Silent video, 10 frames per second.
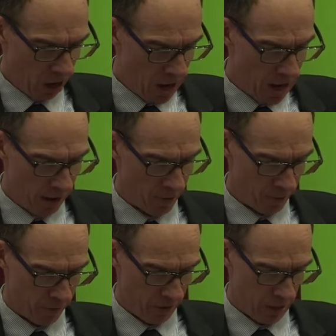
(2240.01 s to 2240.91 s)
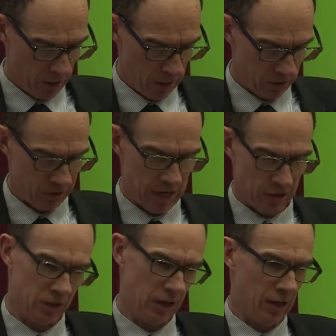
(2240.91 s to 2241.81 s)
I love
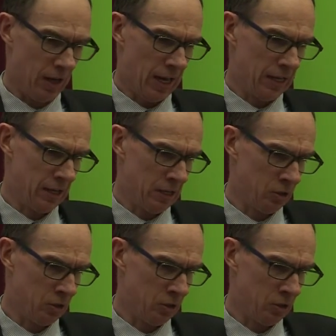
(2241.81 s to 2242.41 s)
data, and